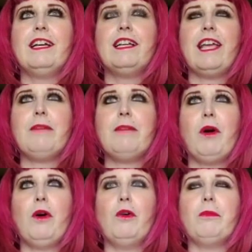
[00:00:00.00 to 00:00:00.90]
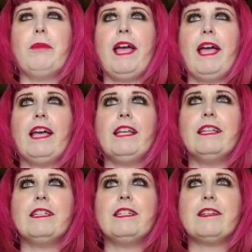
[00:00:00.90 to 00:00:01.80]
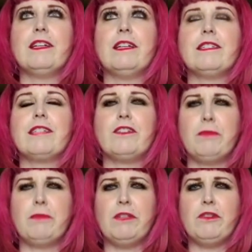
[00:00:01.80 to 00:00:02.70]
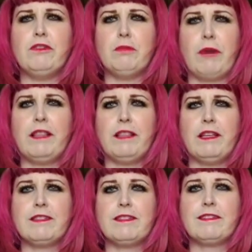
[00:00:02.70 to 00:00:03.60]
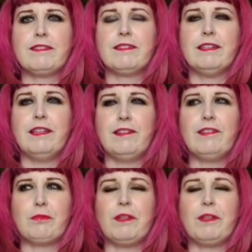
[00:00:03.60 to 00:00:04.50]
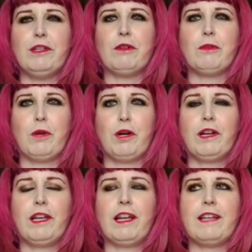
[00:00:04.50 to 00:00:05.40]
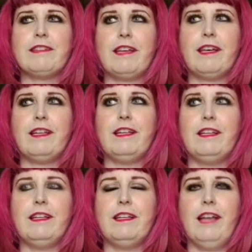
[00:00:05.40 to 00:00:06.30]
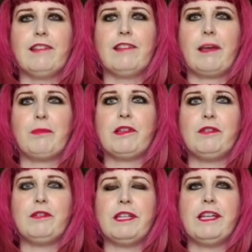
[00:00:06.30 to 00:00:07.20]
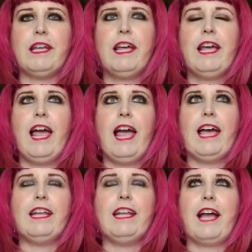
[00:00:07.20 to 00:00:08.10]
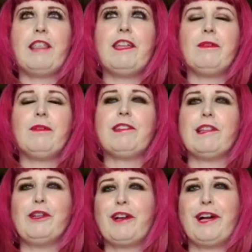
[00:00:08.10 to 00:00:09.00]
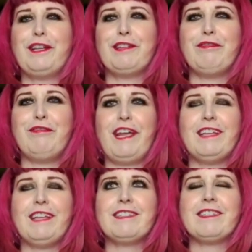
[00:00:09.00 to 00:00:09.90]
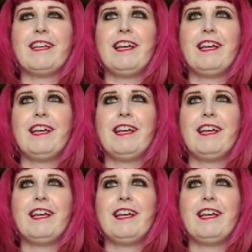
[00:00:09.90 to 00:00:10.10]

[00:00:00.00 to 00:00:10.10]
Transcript: came home and said to me, "Did you write this? Is this really your work?" And I said, "Yes, absolutely." And I think it was the look on his face.